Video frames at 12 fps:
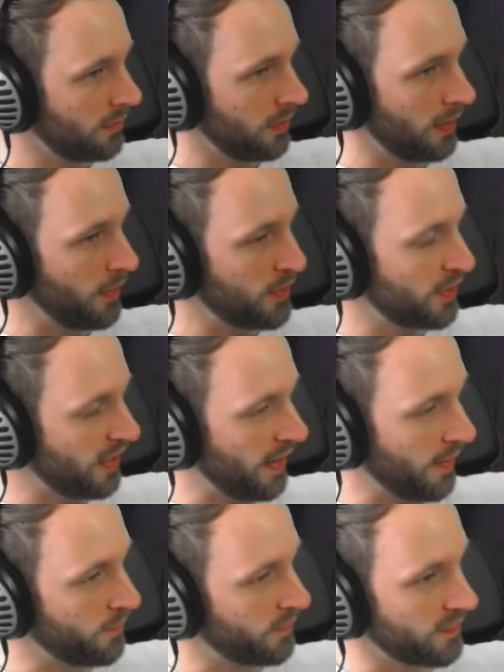It was, yeah,
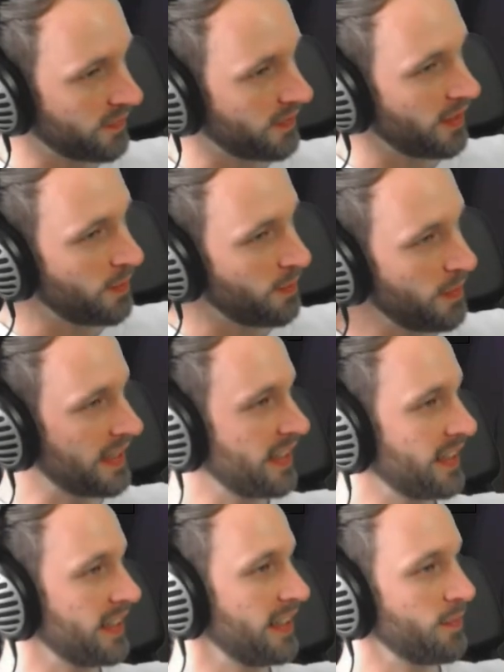
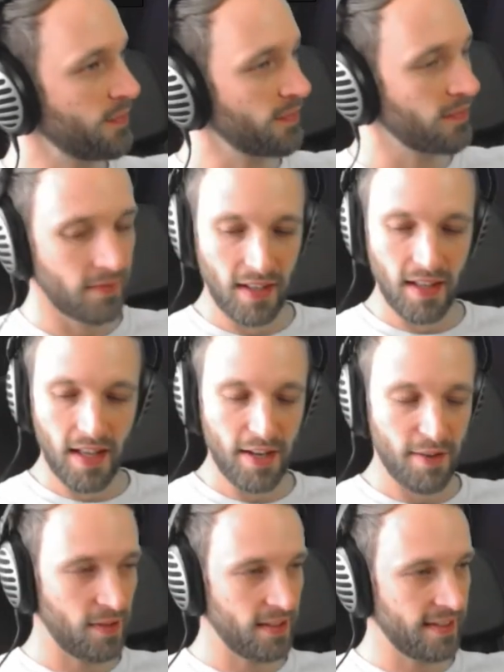basically had
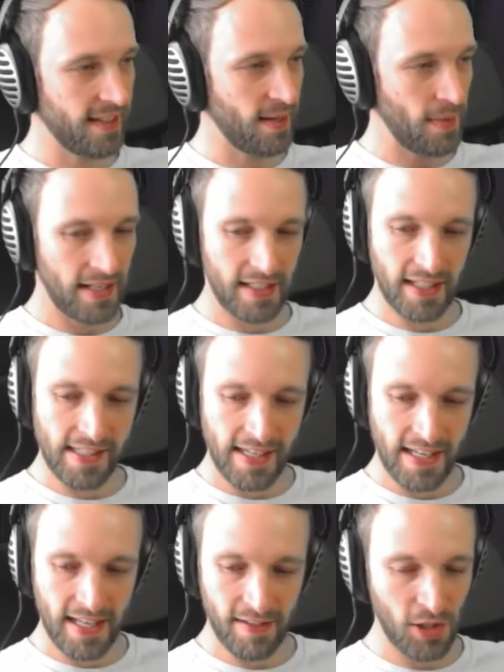a fun time analyzing
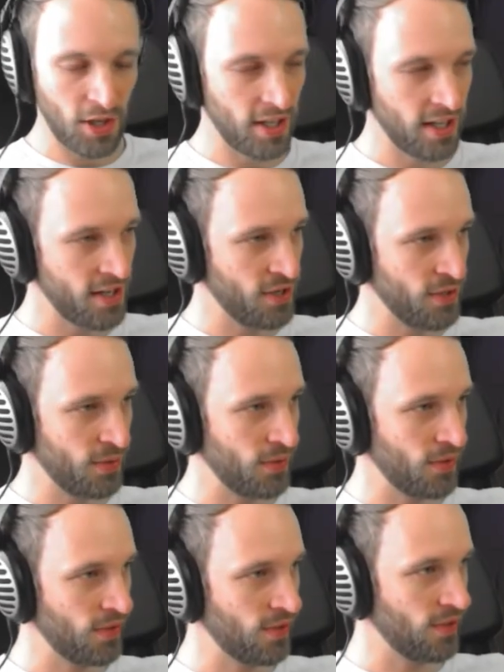it. I've got a lot of
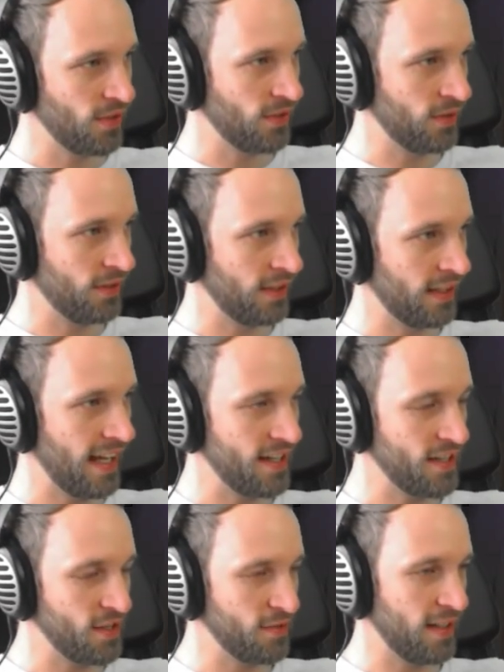notes to look at. I
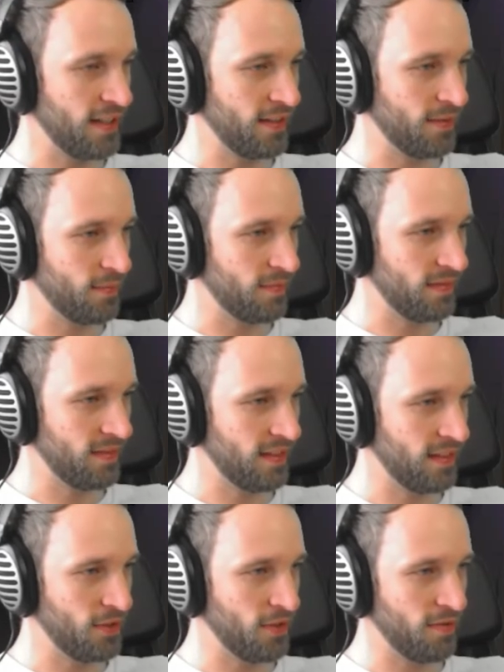don't know
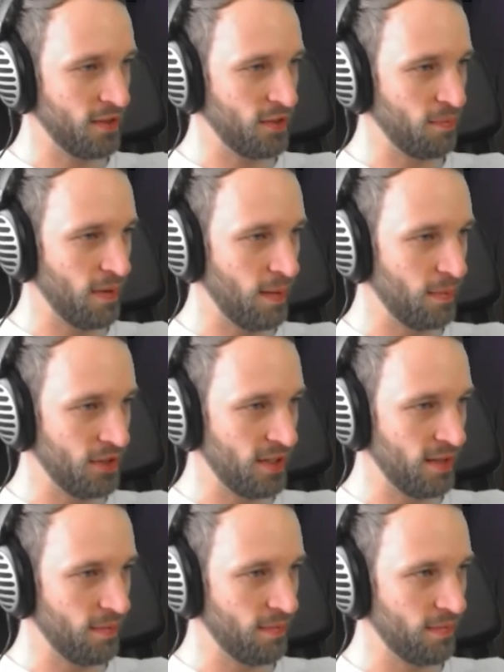if I should publish
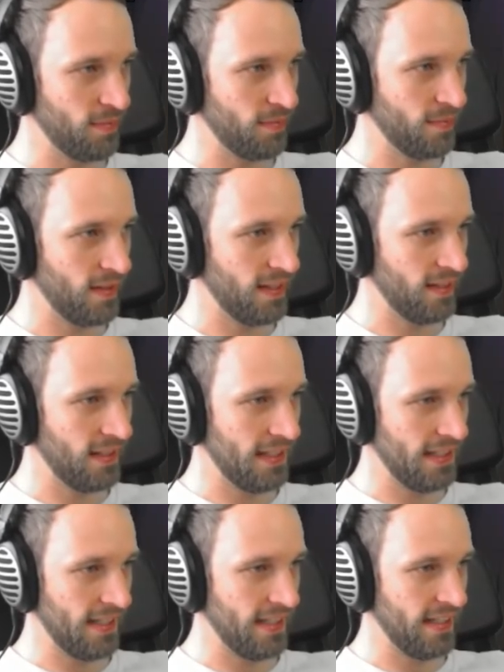them,
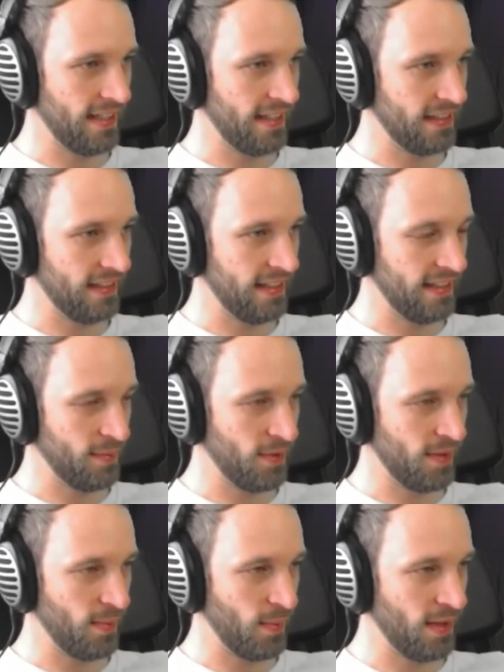as in like link them
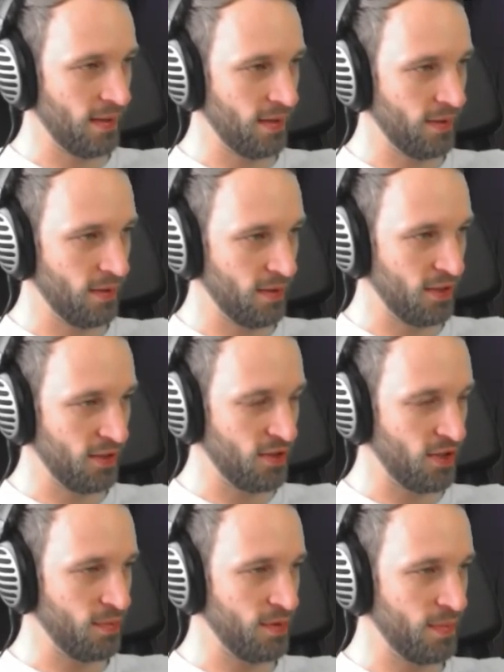somewhere, or just
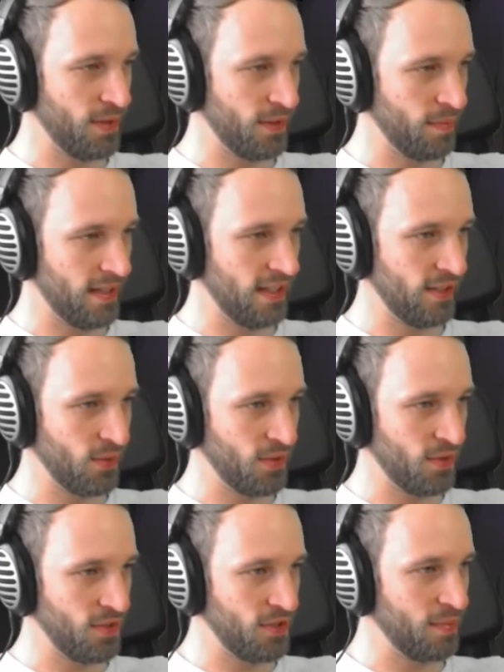drop them on my
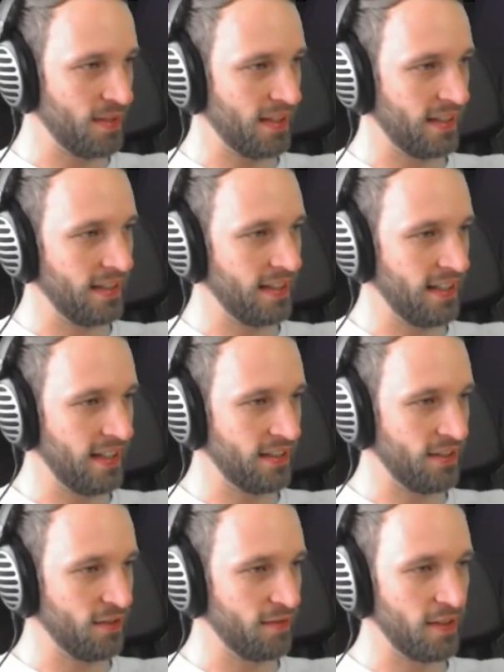Discord or something. I
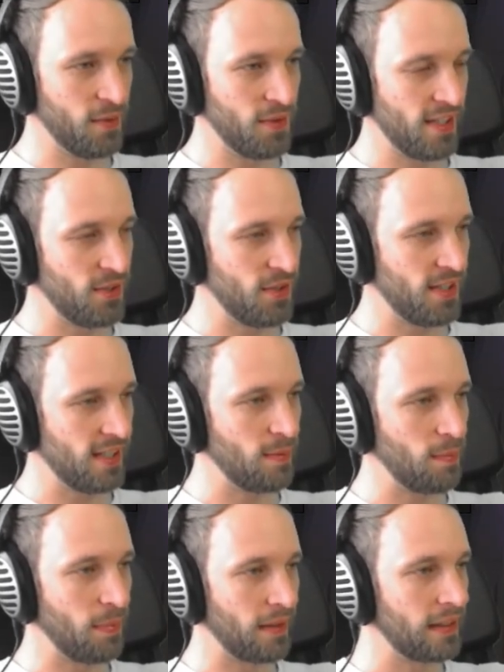don't know if anyone's
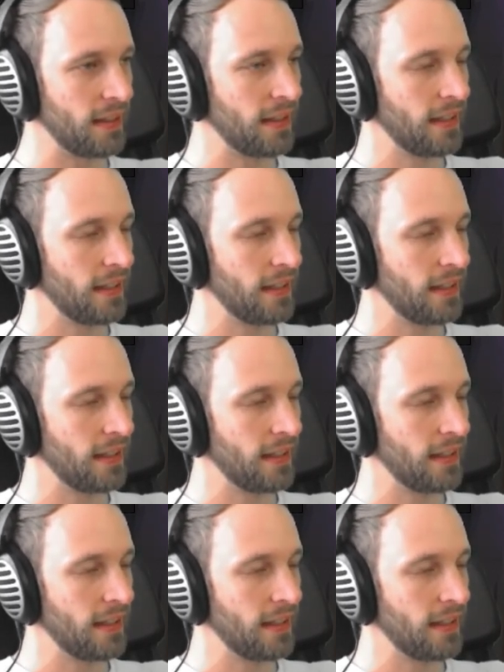interested, but